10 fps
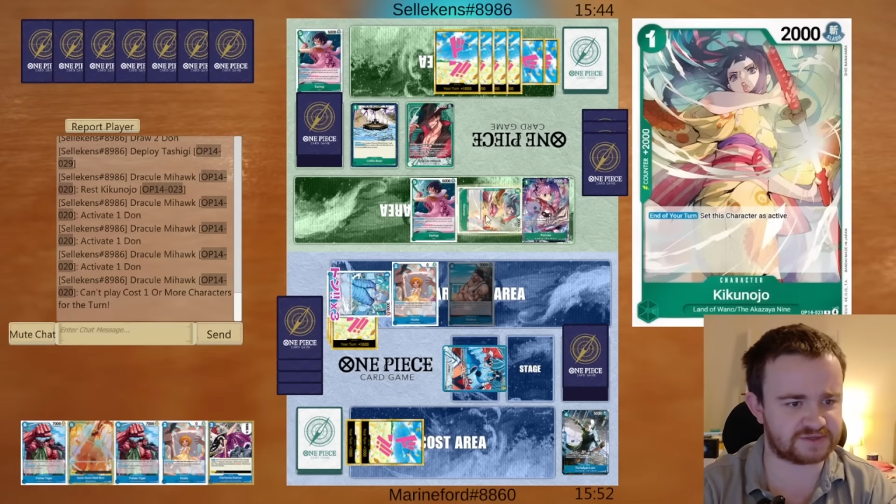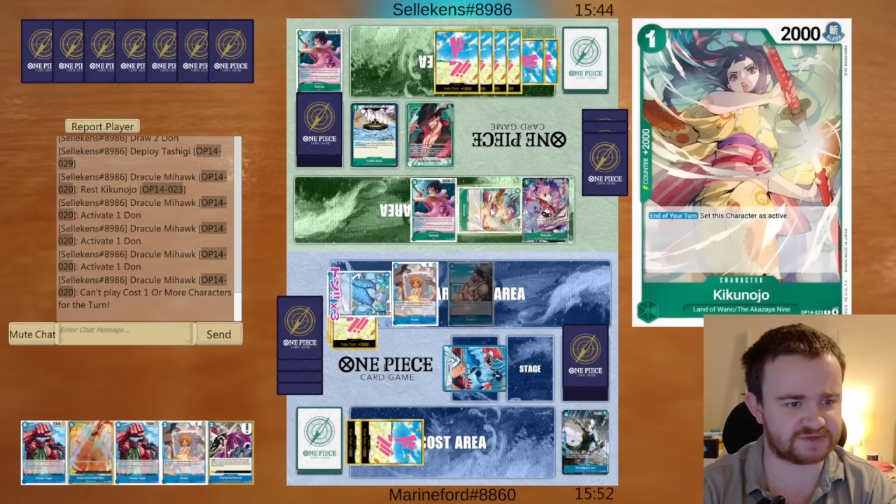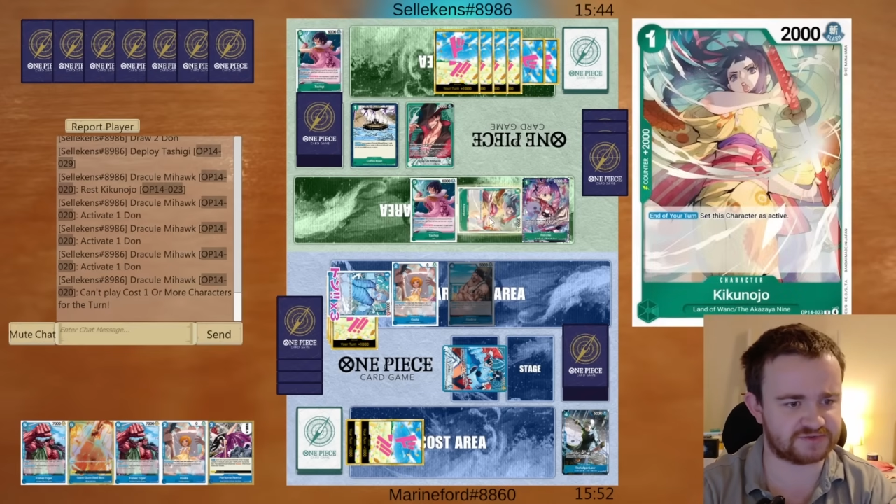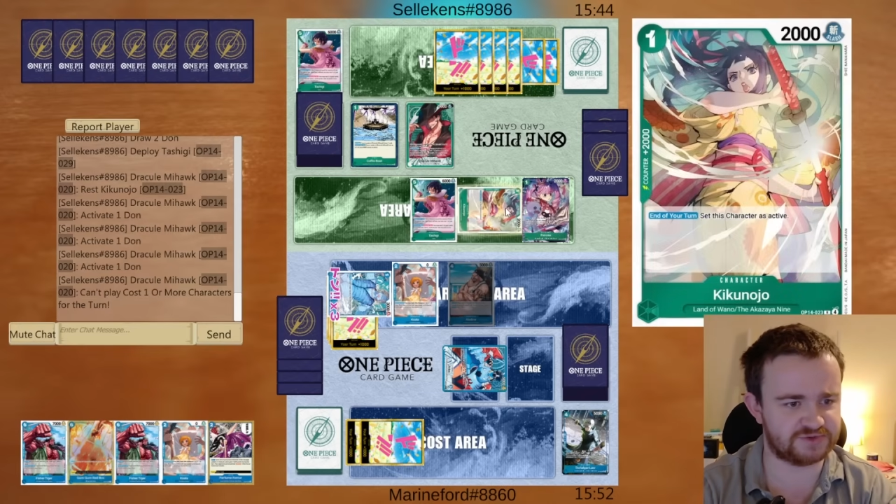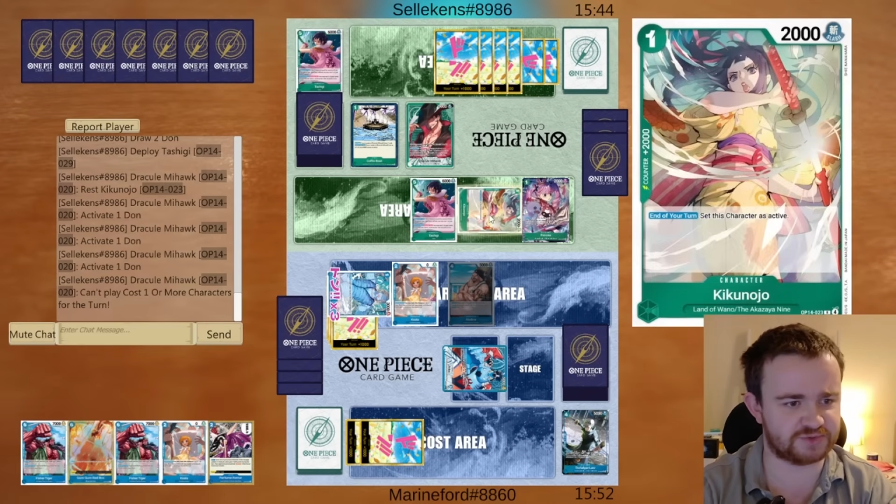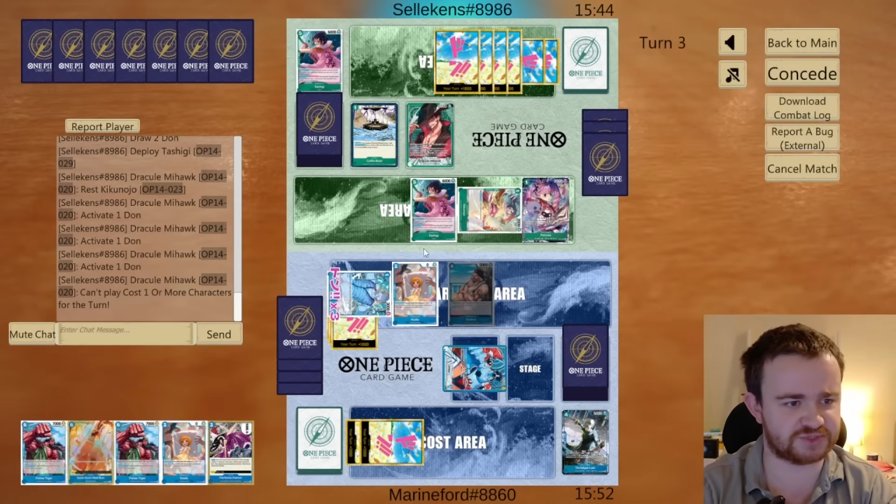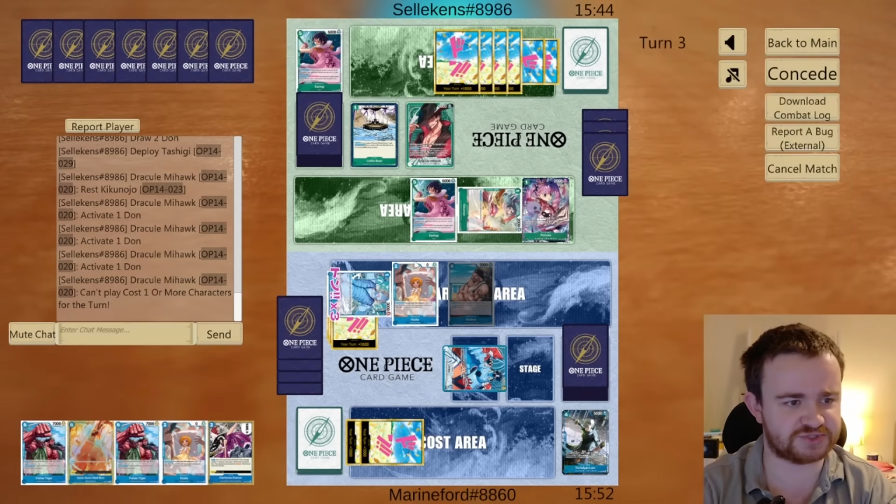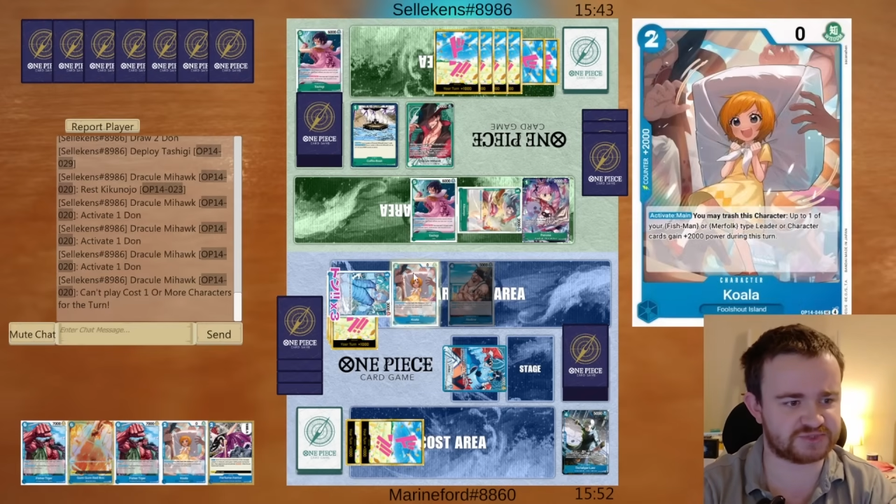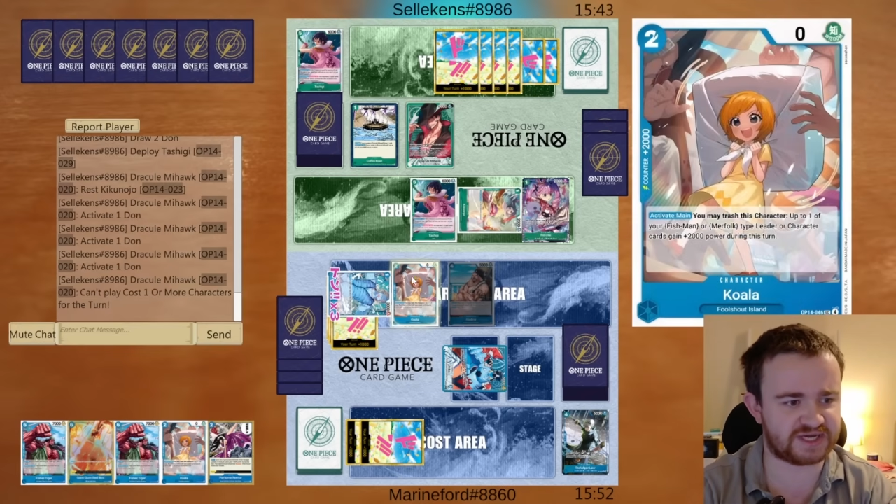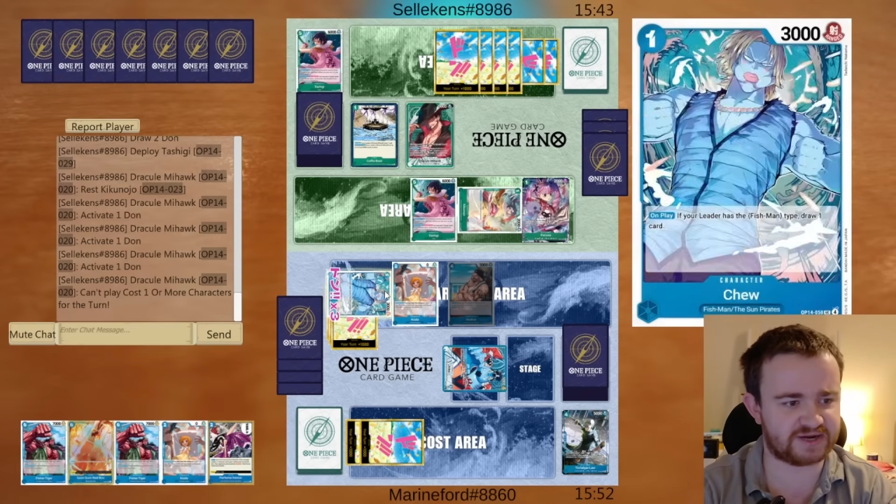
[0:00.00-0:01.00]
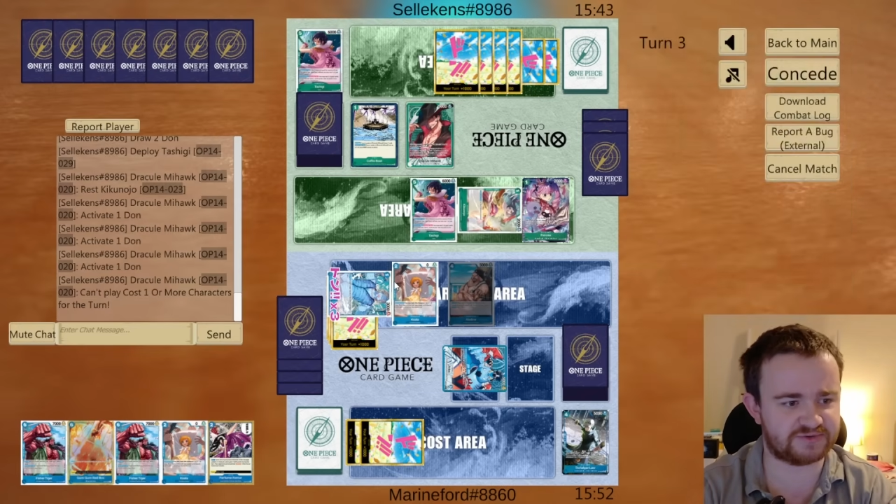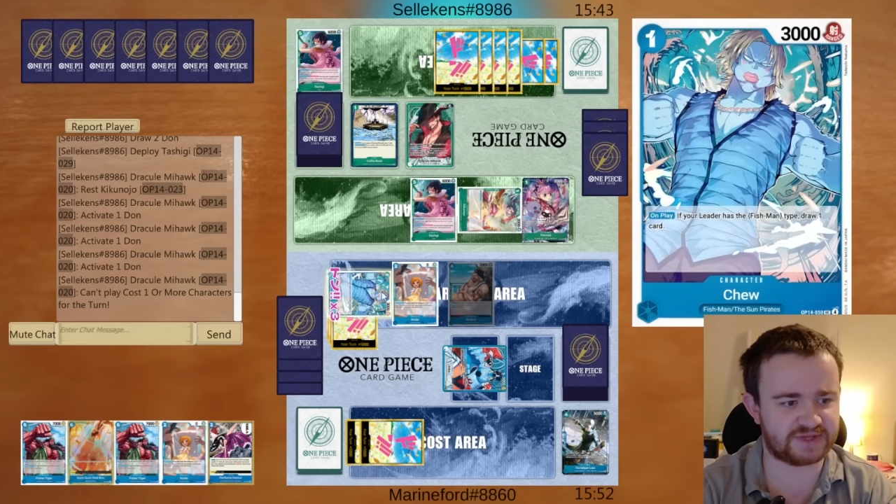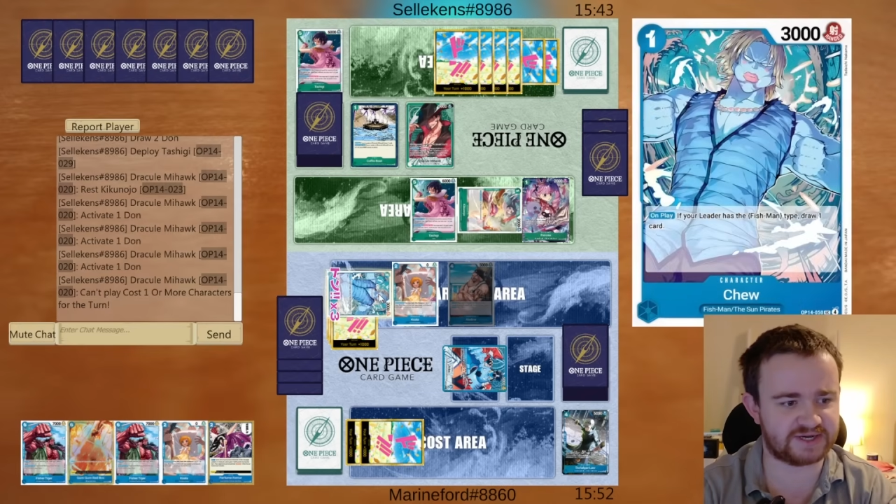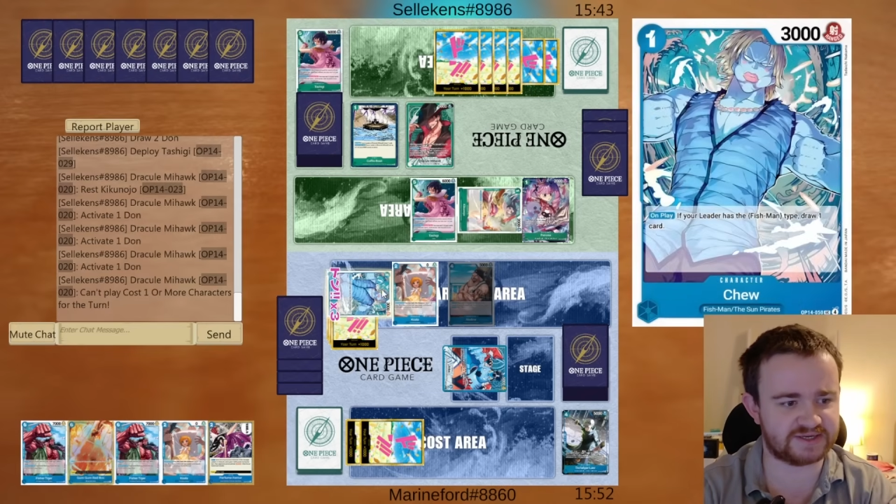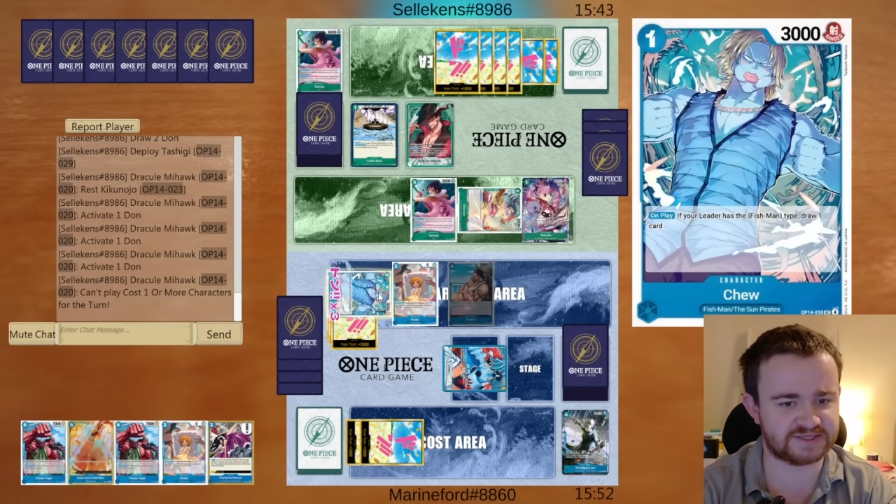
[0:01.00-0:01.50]
I thought you wanted to attack with
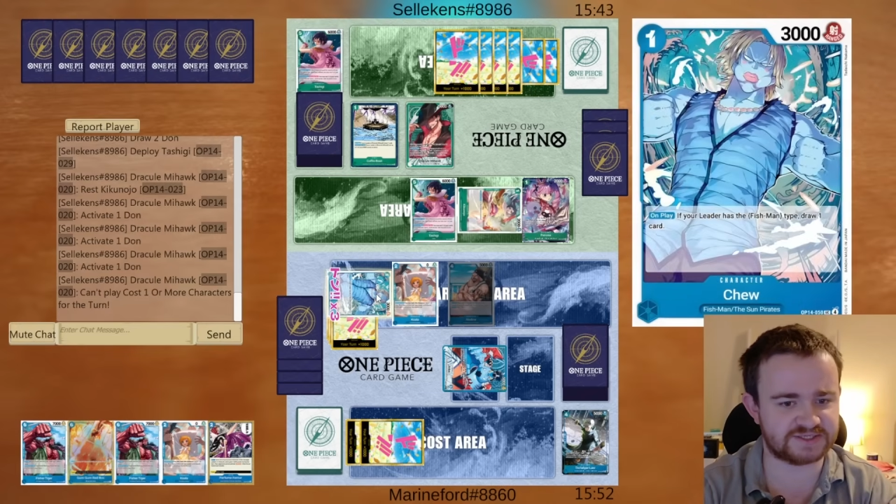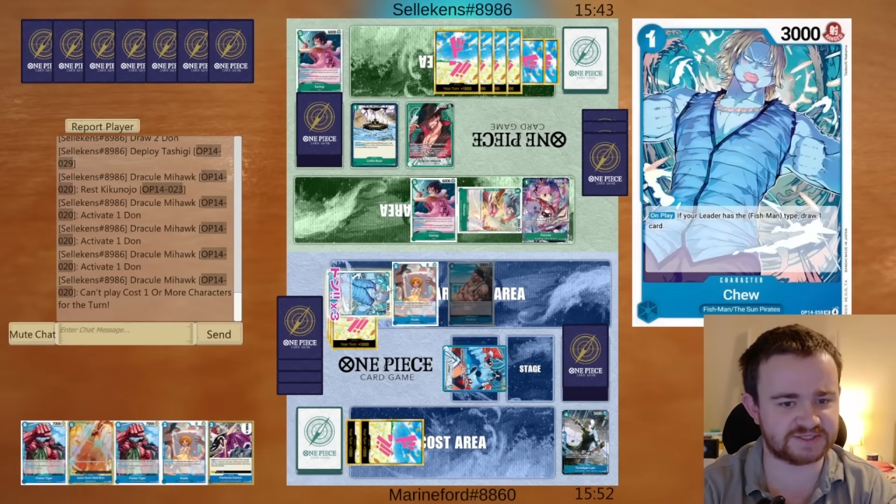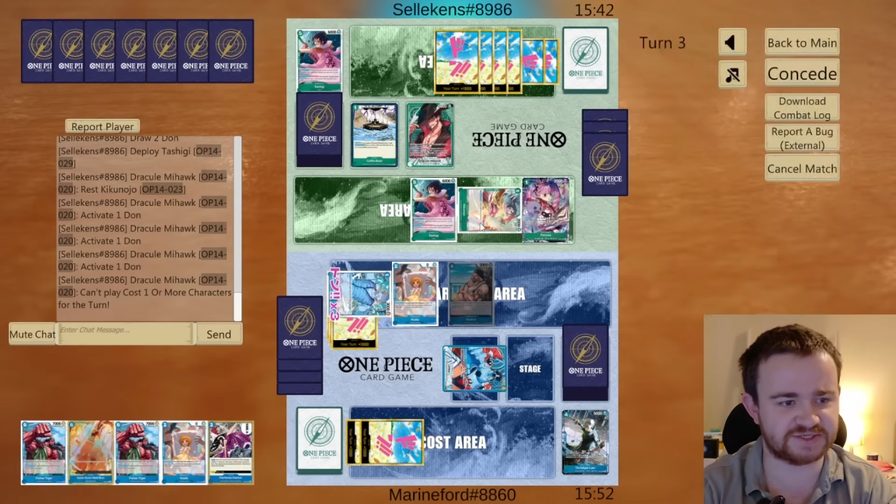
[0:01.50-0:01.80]
that into the